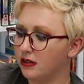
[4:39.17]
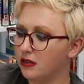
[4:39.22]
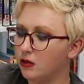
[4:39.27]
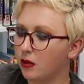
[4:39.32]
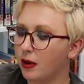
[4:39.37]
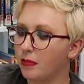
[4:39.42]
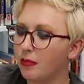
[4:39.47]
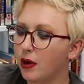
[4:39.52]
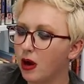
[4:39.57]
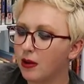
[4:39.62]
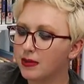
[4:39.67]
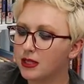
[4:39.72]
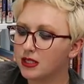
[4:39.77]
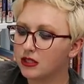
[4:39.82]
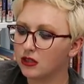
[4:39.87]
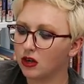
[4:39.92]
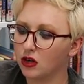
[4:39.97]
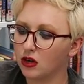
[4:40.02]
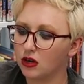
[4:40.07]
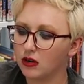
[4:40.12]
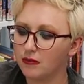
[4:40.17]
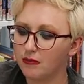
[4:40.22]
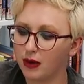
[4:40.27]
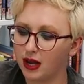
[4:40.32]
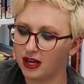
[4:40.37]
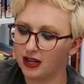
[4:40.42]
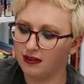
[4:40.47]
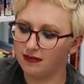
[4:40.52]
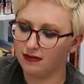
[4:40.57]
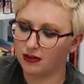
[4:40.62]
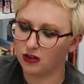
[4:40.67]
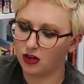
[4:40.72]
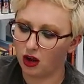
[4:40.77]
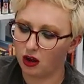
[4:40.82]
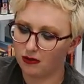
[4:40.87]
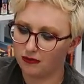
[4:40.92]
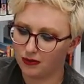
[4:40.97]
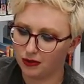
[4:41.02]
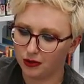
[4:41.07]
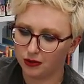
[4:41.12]
so I promised to earn money for
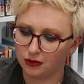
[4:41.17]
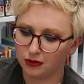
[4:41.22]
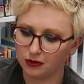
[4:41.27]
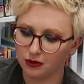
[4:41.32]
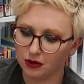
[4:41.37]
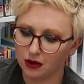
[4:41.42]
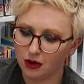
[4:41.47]
dog food.